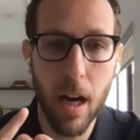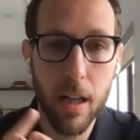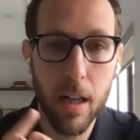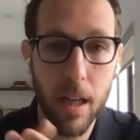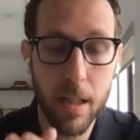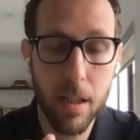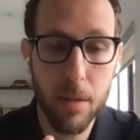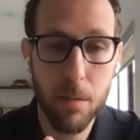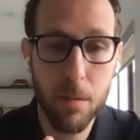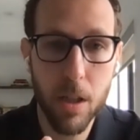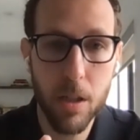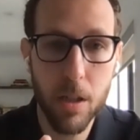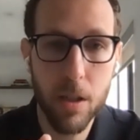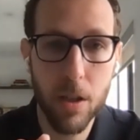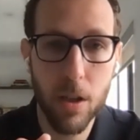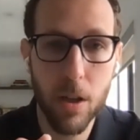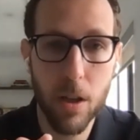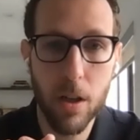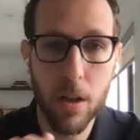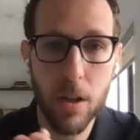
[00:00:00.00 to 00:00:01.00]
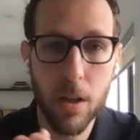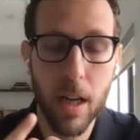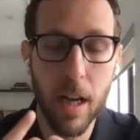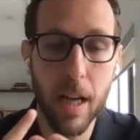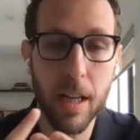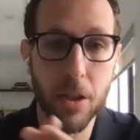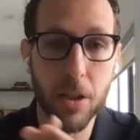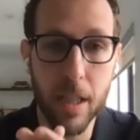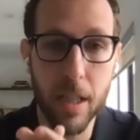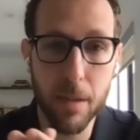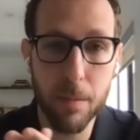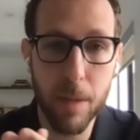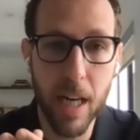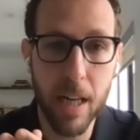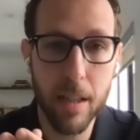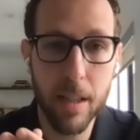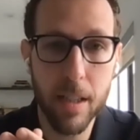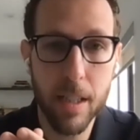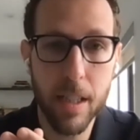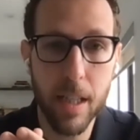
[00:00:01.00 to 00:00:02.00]
customer control, and
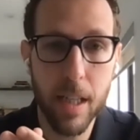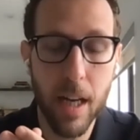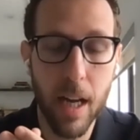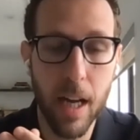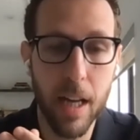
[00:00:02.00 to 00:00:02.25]
transparency.